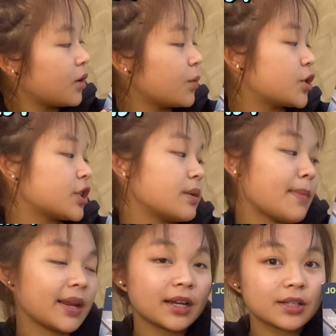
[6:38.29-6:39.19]
which is the
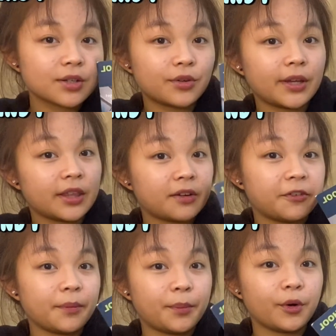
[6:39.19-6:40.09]
medical school
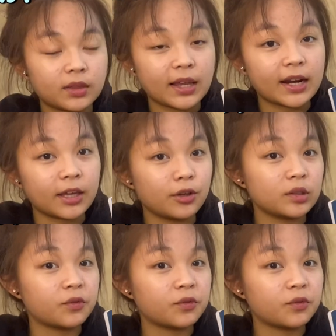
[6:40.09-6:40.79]
interview book that I use